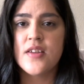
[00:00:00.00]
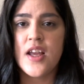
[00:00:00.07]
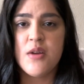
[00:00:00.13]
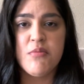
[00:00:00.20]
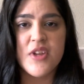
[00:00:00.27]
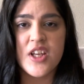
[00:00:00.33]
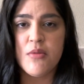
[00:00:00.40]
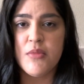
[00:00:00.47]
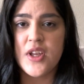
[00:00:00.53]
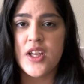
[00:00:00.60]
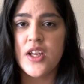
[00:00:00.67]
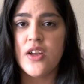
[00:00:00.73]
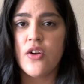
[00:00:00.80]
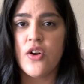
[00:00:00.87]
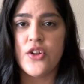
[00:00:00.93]

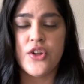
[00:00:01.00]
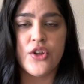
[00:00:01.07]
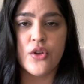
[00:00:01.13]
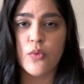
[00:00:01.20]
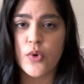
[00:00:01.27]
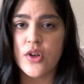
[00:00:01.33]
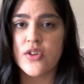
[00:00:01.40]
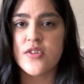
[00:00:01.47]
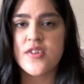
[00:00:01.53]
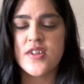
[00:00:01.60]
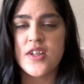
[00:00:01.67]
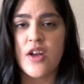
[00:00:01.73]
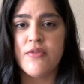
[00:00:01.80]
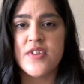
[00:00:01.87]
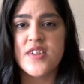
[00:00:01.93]
NBME or the UWorld
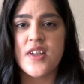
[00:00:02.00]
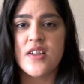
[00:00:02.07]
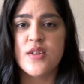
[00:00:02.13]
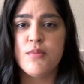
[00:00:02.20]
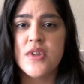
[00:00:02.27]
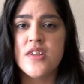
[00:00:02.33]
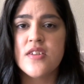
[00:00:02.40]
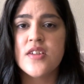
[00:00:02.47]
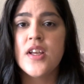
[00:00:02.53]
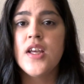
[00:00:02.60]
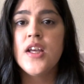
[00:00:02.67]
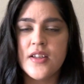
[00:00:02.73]
self-assessments,